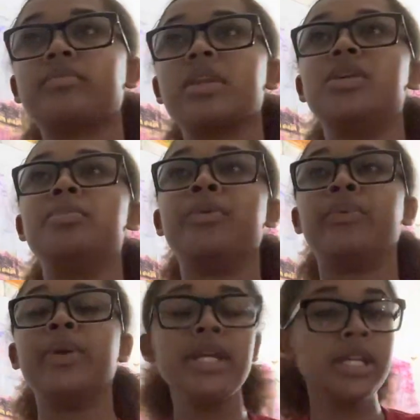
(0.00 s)
you've been
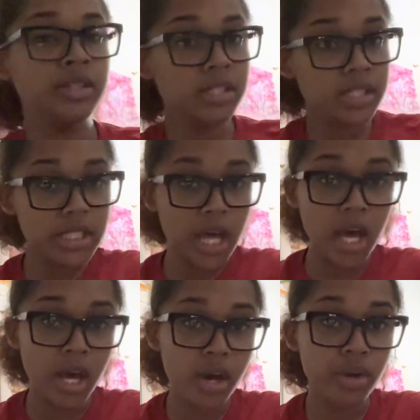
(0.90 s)
working on
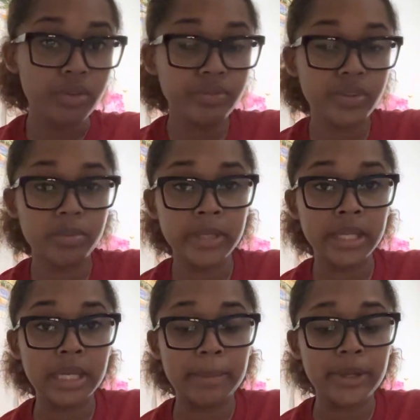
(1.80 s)
yourself. You've
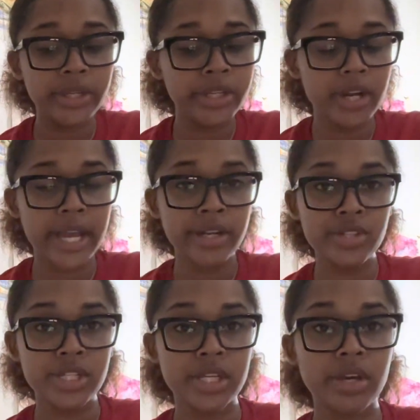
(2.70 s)
been putting your energy.